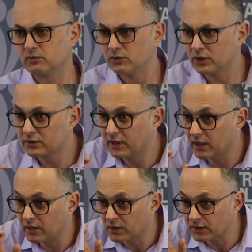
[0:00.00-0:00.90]
we're not
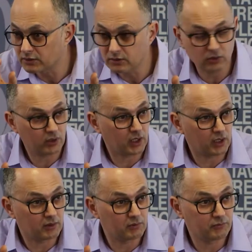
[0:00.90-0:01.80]
really just
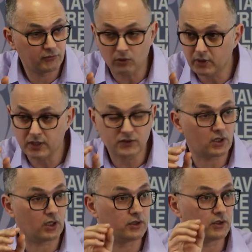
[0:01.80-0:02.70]
looking focused
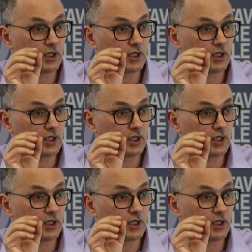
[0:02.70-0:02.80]
on